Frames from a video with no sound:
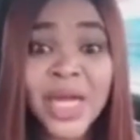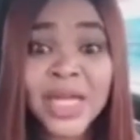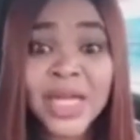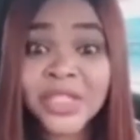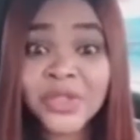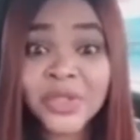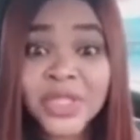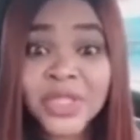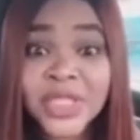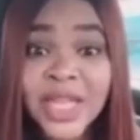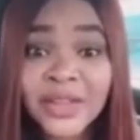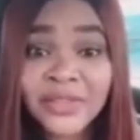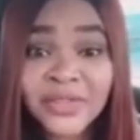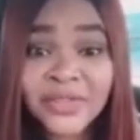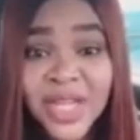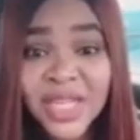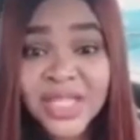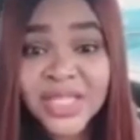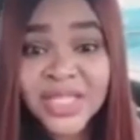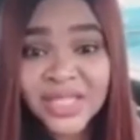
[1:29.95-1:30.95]
I don't have
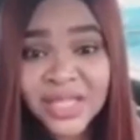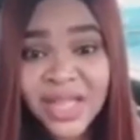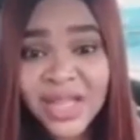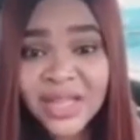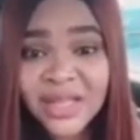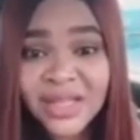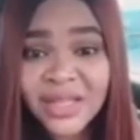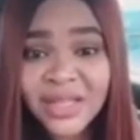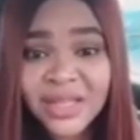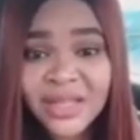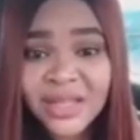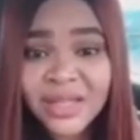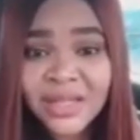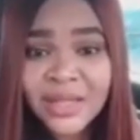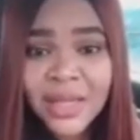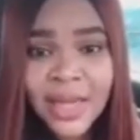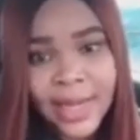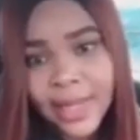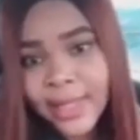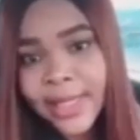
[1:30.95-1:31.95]
cancer.
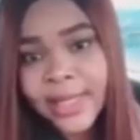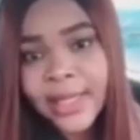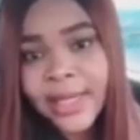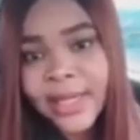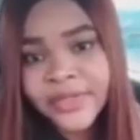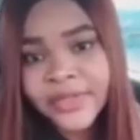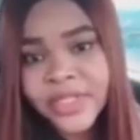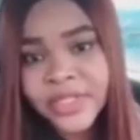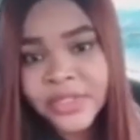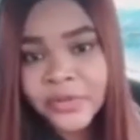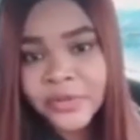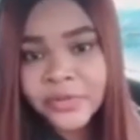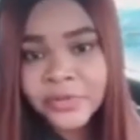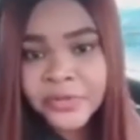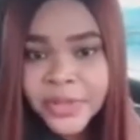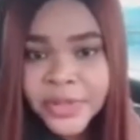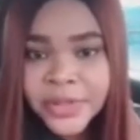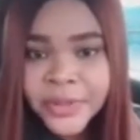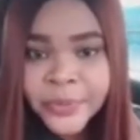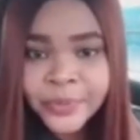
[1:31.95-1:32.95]
And I left his
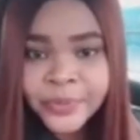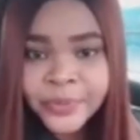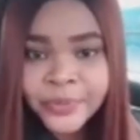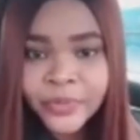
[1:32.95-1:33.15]
office.